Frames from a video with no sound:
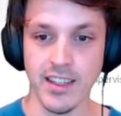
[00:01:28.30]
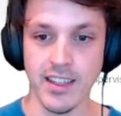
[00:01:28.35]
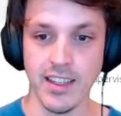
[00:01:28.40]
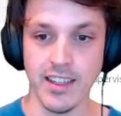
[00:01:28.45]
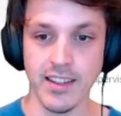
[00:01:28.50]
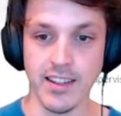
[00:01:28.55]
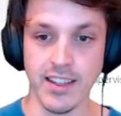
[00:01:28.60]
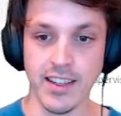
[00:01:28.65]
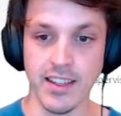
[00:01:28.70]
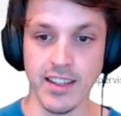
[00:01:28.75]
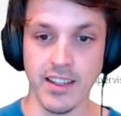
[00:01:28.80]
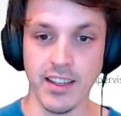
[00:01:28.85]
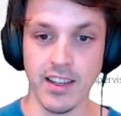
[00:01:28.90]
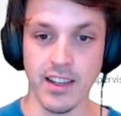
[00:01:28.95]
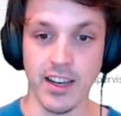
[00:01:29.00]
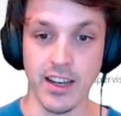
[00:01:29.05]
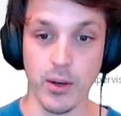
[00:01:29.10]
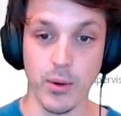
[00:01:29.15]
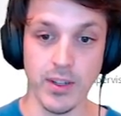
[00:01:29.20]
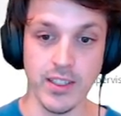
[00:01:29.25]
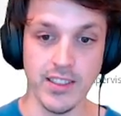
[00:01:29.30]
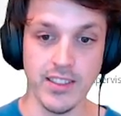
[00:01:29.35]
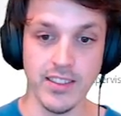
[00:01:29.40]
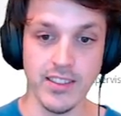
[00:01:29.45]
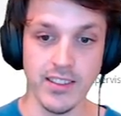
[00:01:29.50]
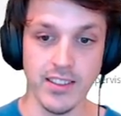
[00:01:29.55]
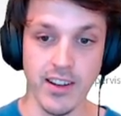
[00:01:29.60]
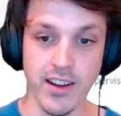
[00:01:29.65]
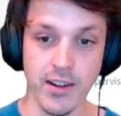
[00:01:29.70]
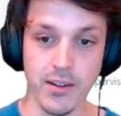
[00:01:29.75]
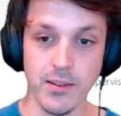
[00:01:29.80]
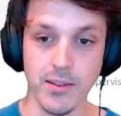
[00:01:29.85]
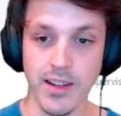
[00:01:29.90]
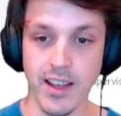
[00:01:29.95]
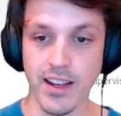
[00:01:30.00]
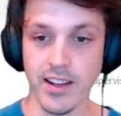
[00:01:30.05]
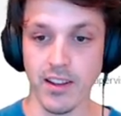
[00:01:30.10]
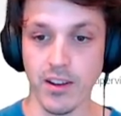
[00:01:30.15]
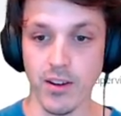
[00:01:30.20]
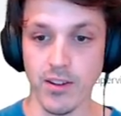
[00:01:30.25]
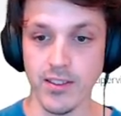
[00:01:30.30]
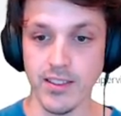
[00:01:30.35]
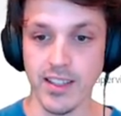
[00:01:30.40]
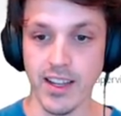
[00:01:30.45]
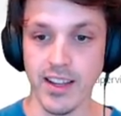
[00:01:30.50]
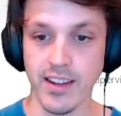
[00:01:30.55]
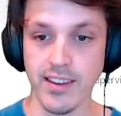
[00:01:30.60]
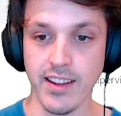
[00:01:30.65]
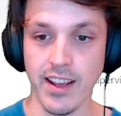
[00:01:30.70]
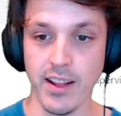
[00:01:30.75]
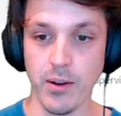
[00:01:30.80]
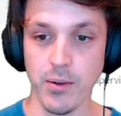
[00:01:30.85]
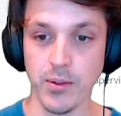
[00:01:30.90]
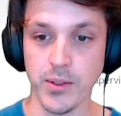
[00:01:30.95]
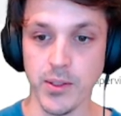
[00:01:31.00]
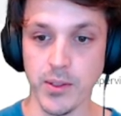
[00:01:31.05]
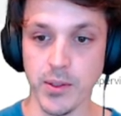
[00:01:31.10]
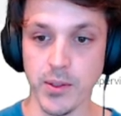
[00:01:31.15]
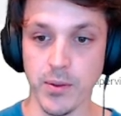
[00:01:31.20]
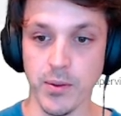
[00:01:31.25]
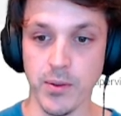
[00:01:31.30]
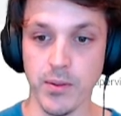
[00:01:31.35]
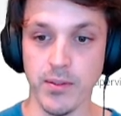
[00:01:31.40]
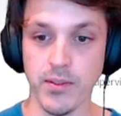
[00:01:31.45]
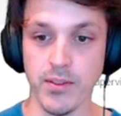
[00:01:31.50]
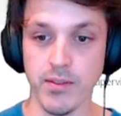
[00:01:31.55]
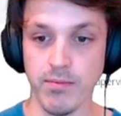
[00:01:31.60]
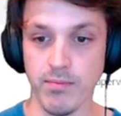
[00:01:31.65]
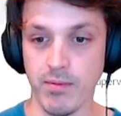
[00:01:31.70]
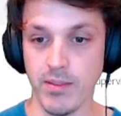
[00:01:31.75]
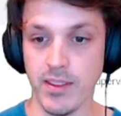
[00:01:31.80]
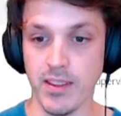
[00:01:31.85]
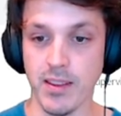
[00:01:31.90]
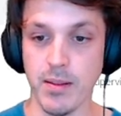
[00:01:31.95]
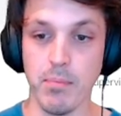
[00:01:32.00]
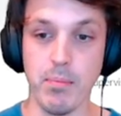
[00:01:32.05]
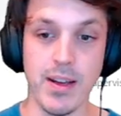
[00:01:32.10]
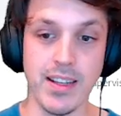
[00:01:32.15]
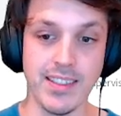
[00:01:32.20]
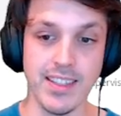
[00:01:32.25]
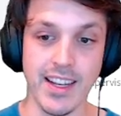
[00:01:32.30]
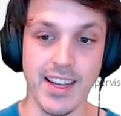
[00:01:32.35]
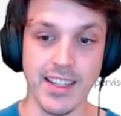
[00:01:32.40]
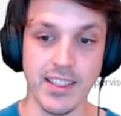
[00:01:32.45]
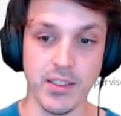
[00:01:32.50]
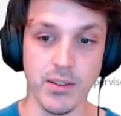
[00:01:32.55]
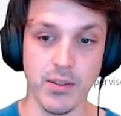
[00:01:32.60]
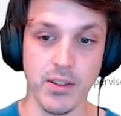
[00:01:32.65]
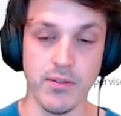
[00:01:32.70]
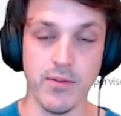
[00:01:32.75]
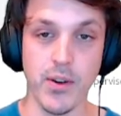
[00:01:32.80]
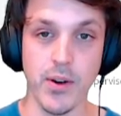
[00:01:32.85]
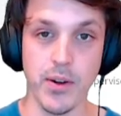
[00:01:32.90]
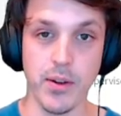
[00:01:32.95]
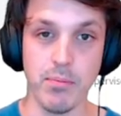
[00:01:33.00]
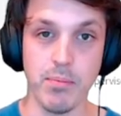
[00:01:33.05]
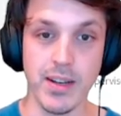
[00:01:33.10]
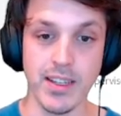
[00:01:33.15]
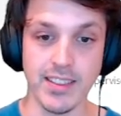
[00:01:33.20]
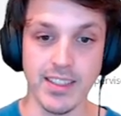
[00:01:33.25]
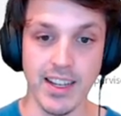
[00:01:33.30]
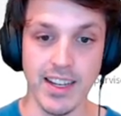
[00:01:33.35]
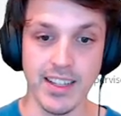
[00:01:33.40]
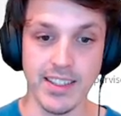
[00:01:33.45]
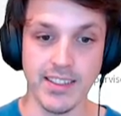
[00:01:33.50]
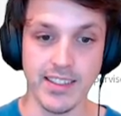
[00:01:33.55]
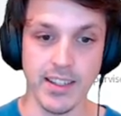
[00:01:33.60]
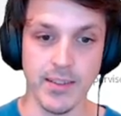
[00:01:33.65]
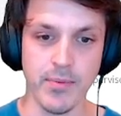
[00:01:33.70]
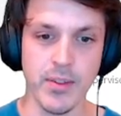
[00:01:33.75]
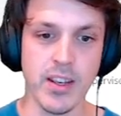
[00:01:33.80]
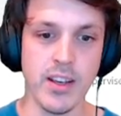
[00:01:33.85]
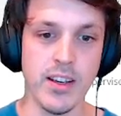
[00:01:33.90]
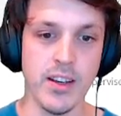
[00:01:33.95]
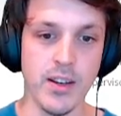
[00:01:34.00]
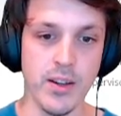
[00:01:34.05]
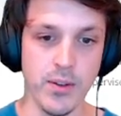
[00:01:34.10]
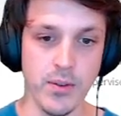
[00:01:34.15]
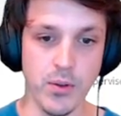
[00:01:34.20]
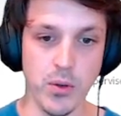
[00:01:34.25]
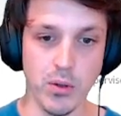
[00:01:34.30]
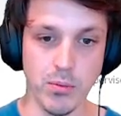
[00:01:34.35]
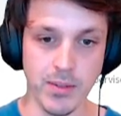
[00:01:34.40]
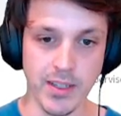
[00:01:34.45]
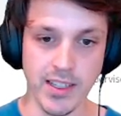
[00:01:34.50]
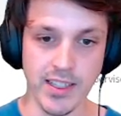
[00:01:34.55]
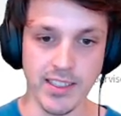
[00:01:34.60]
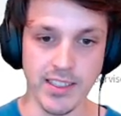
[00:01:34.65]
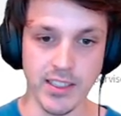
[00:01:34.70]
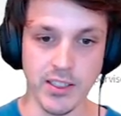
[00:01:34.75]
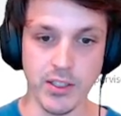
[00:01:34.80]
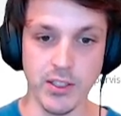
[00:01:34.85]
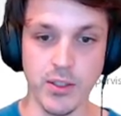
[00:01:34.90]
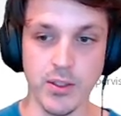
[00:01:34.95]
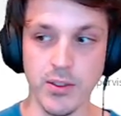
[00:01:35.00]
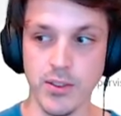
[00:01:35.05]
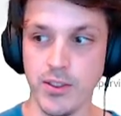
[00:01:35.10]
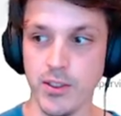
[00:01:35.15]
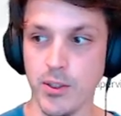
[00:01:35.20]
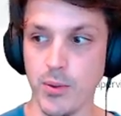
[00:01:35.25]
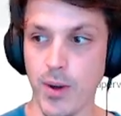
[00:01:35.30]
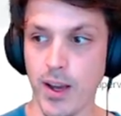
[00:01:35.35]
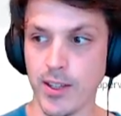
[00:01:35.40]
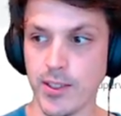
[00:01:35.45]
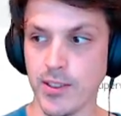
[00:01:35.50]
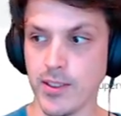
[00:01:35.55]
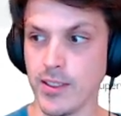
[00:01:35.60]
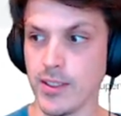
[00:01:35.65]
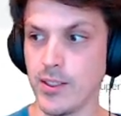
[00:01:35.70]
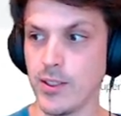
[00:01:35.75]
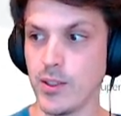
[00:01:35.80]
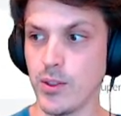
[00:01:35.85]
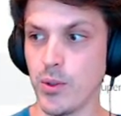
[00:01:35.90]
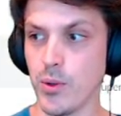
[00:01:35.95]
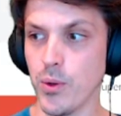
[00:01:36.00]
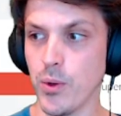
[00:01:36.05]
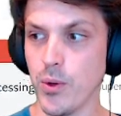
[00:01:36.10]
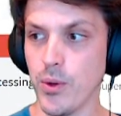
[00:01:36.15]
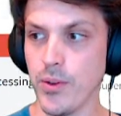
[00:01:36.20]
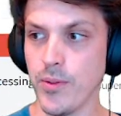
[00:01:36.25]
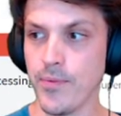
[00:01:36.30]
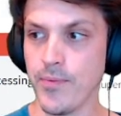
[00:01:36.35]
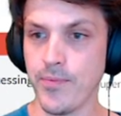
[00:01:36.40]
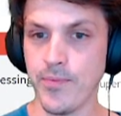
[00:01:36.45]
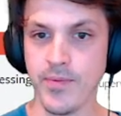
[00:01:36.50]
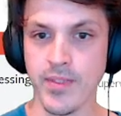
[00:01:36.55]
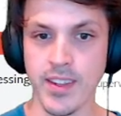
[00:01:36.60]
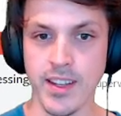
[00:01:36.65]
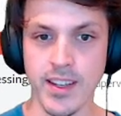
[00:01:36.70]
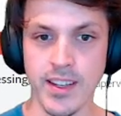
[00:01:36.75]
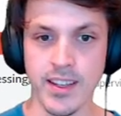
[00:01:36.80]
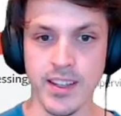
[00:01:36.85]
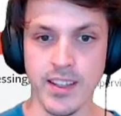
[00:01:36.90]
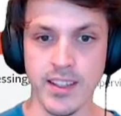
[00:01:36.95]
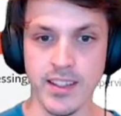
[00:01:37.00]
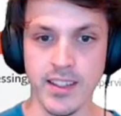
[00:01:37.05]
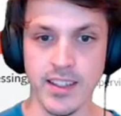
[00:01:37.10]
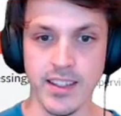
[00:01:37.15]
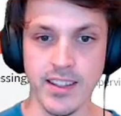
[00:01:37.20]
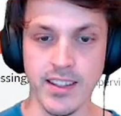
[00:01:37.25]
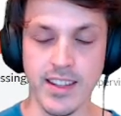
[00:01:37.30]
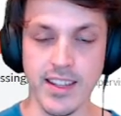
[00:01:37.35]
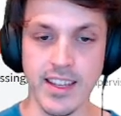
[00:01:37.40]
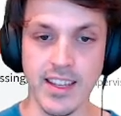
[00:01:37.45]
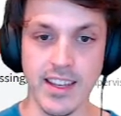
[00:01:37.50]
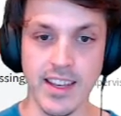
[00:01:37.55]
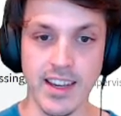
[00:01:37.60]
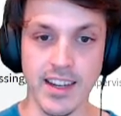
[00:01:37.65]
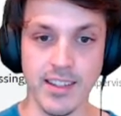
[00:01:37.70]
a question title and the content, and also the best answer or the voted best answer. Normally, this is used to actually score the